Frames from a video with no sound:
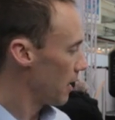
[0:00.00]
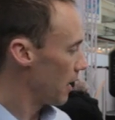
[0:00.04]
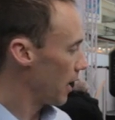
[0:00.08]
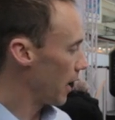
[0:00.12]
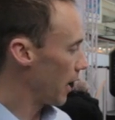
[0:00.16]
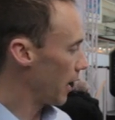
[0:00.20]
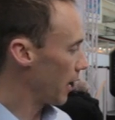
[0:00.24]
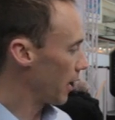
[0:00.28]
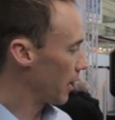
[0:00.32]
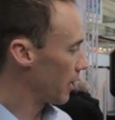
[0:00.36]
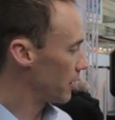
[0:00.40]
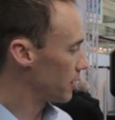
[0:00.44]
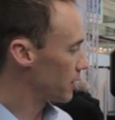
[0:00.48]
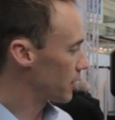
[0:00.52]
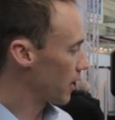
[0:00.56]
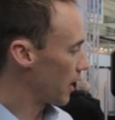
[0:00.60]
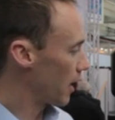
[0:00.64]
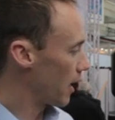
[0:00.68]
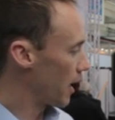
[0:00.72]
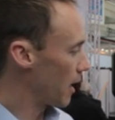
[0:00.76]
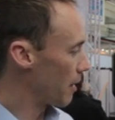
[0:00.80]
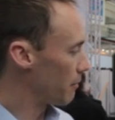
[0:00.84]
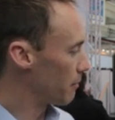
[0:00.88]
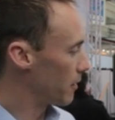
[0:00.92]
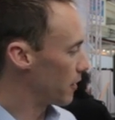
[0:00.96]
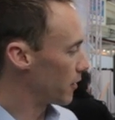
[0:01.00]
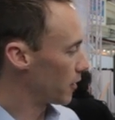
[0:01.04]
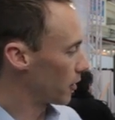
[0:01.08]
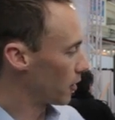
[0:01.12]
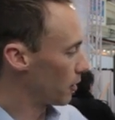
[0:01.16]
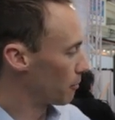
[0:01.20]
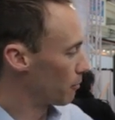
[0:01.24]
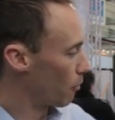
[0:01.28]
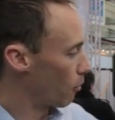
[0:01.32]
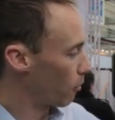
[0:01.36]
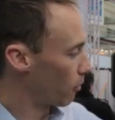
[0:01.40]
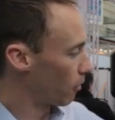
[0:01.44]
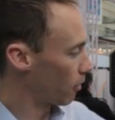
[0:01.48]
and there
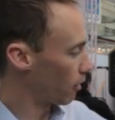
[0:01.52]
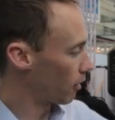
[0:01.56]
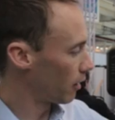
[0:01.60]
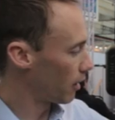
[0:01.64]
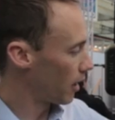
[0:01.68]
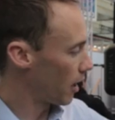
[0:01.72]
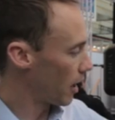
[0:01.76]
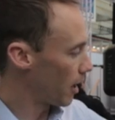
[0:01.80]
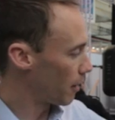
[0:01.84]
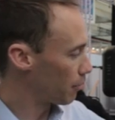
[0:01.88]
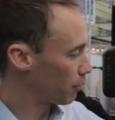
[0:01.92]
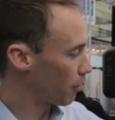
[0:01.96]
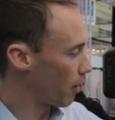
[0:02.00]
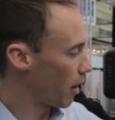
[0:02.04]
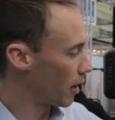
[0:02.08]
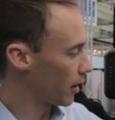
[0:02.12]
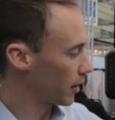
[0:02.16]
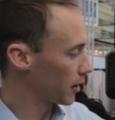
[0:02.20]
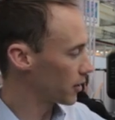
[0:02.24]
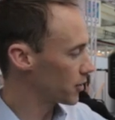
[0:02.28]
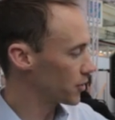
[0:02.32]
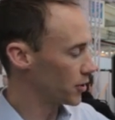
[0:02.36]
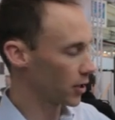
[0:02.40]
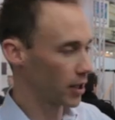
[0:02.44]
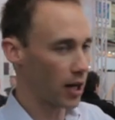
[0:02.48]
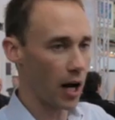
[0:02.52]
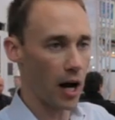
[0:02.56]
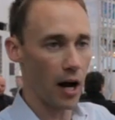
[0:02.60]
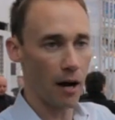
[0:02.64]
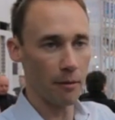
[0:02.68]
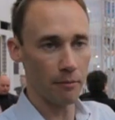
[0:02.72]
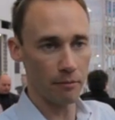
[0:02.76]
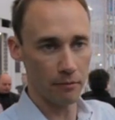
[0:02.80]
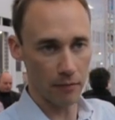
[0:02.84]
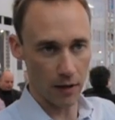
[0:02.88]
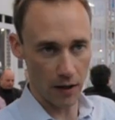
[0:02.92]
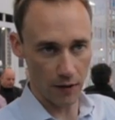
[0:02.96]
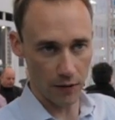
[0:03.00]
are more products to come